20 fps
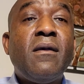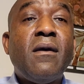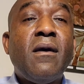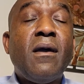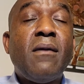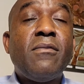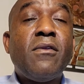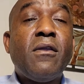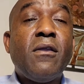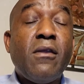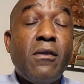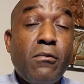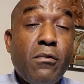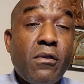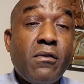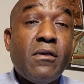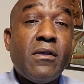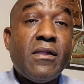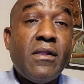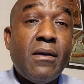I'm the Cary
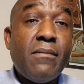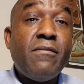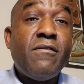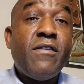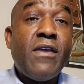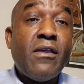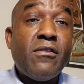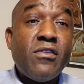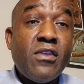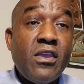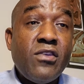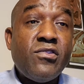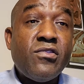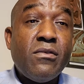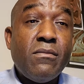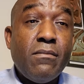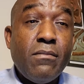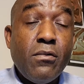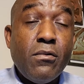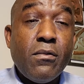Rotary Club
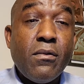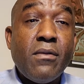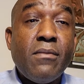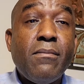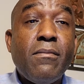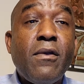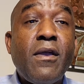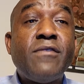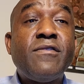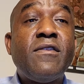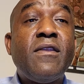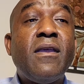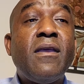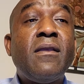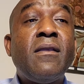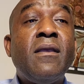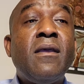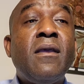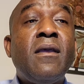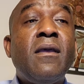Foundation Board
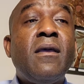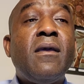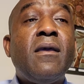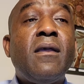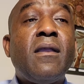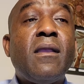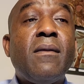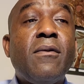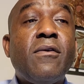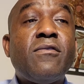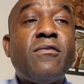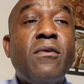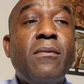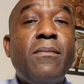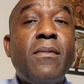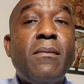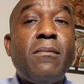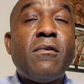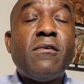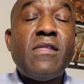President and also a
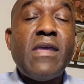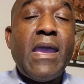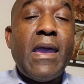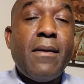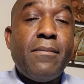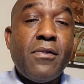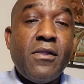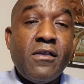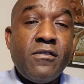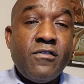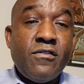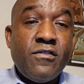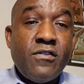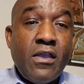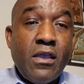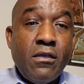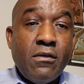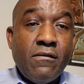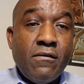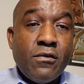member of the Appalachian
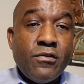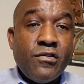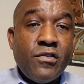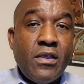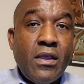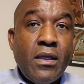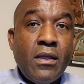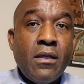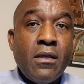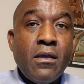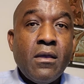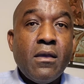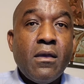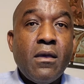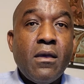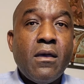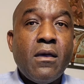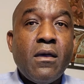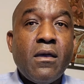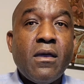State University
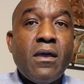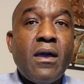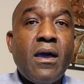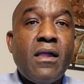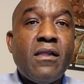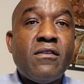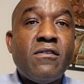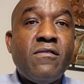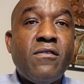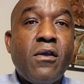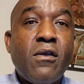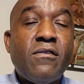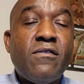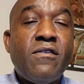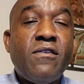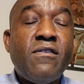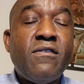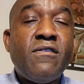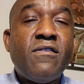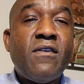uh, College of
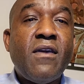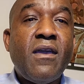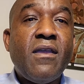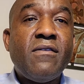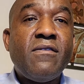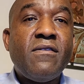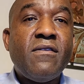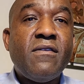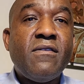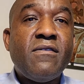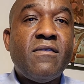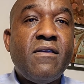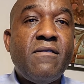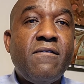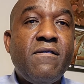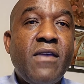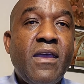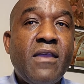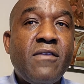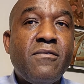Arts and Sciences
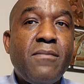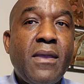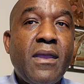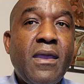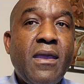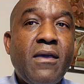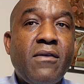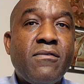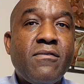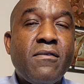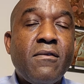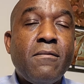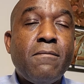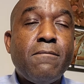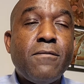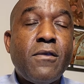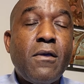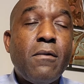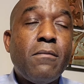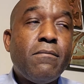Advancement Council.
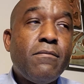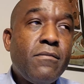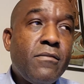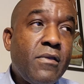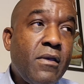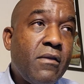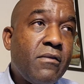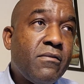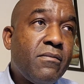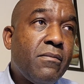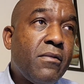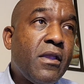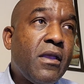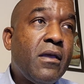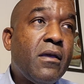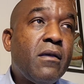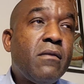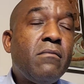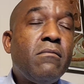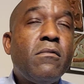So sounds pretty
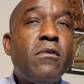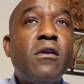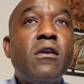good.